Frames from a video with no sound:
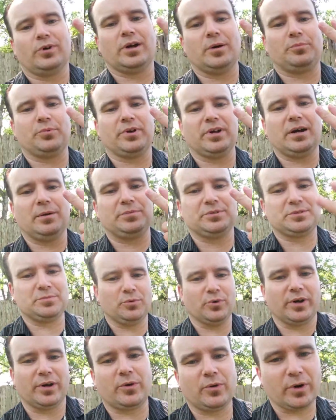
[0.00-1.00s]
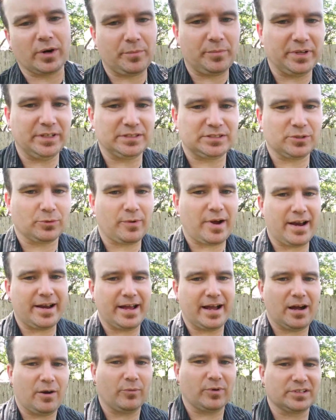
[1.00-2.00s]
What up? It's your boy Corey B. So right
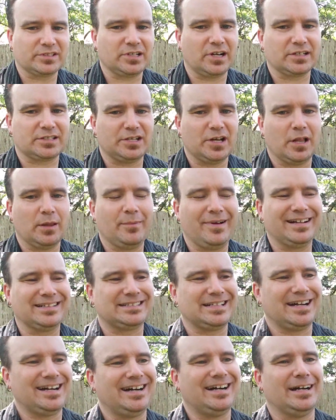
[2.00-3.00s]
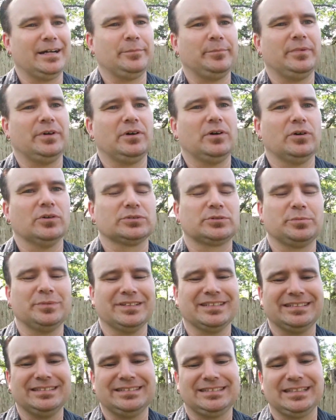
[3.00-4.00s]
now I want to talk to y'all about time.
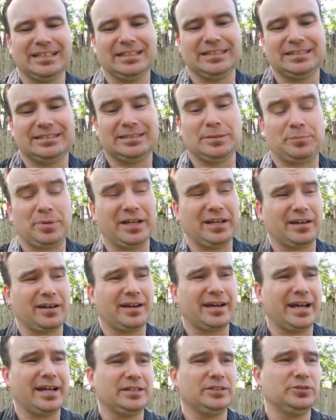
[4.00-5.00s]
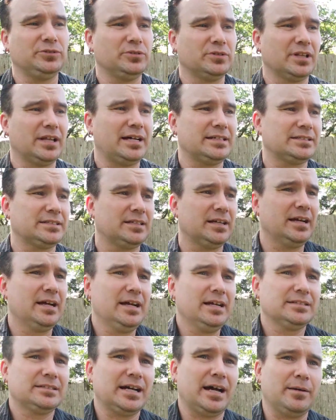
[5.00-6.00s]
Ultimately, depending on how you utilize it,
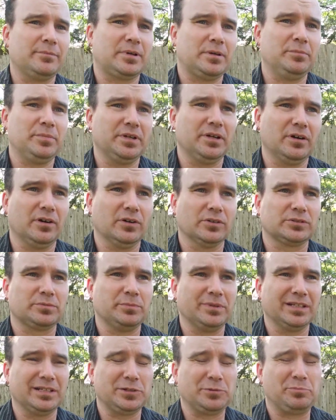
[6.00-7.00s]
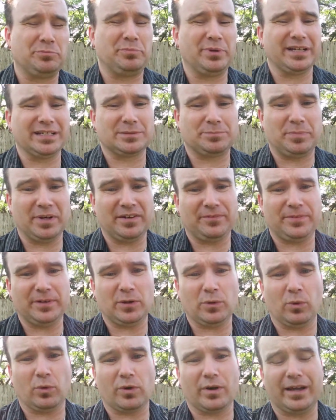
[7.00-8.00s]
time can be ultimately your biggest
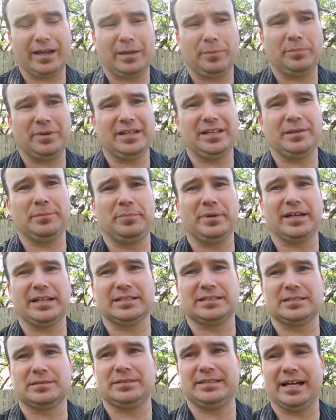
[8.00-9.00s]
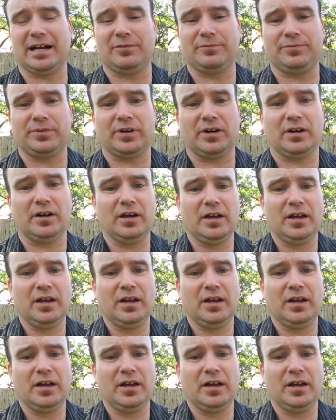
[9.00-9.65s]
benefit or it can be your biggest downfall.